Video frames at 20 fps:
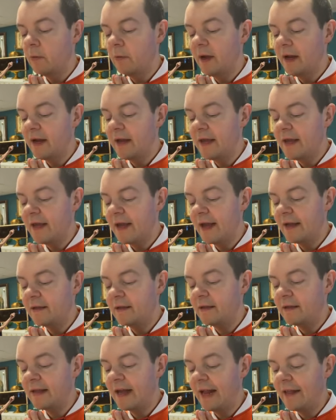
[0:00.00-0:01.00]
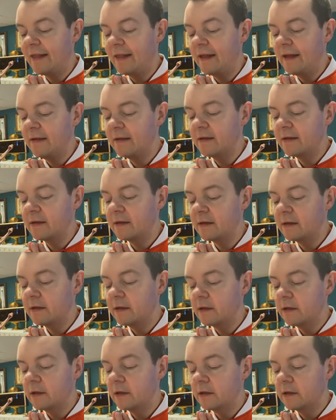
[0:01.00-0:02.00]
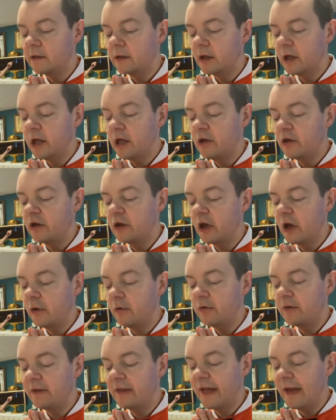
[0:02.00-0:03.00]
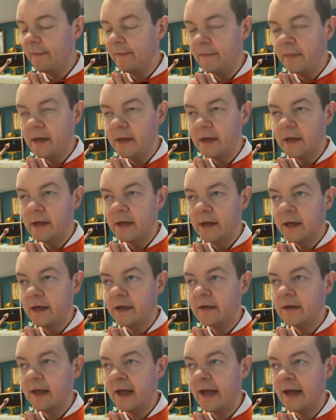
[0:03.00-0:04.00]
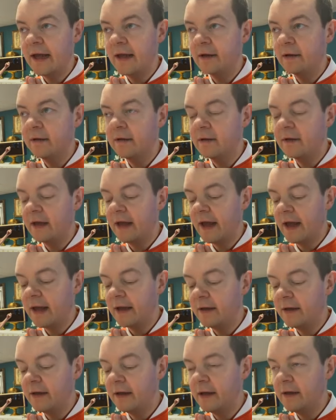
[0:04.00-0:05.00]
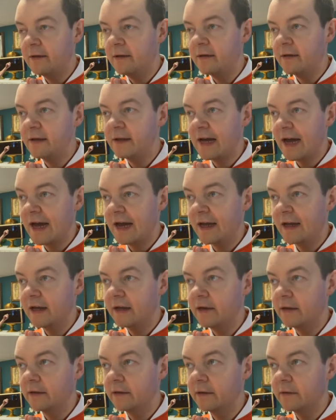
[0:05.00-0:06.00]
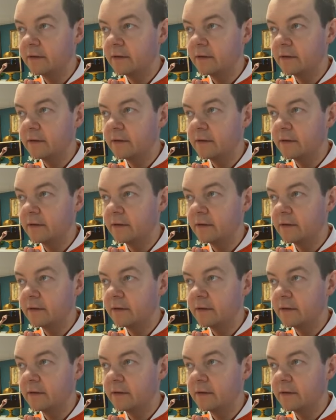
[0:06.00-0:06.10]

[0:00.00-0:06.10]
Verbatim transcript: When he had said this, he showed them his hands and his side.